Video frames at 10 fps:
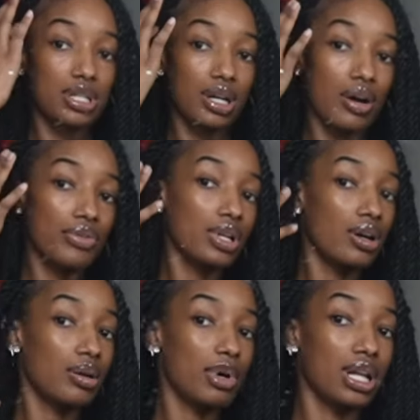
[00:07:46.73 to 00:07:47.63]
yeah, I'm gonna go
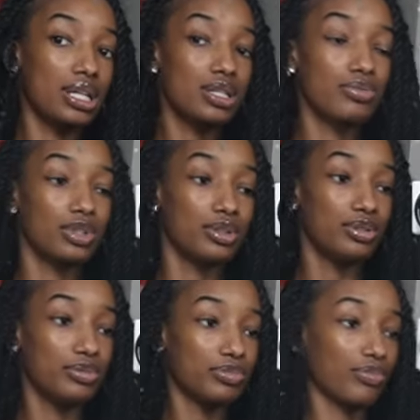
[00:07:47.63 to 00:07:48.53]
get my license
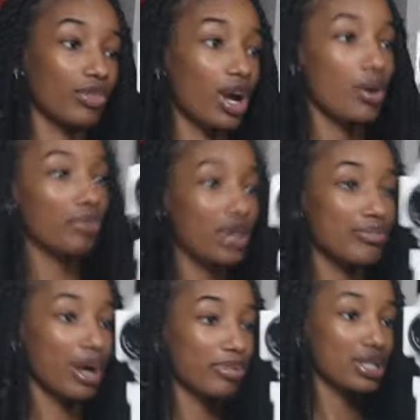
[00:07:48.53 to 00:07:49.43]
renewed. Hopefully
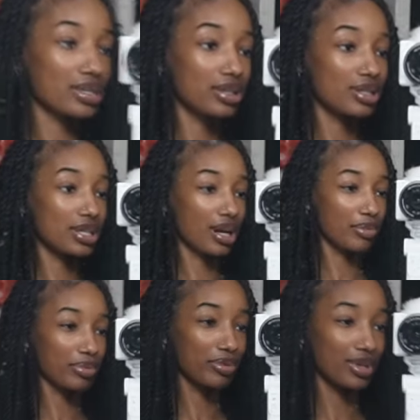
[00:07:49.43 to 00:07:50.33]
my picture turns out
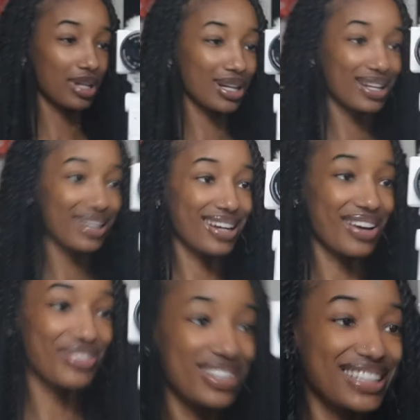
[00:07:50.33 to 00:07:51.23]
pretty. I
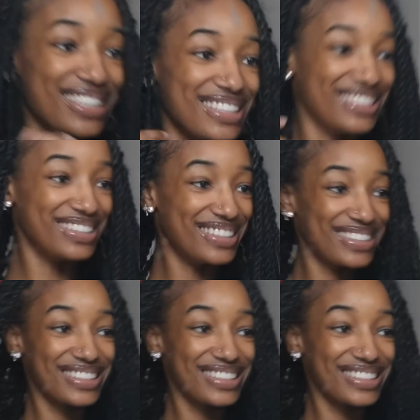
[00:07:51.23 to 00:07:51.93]
feel cute.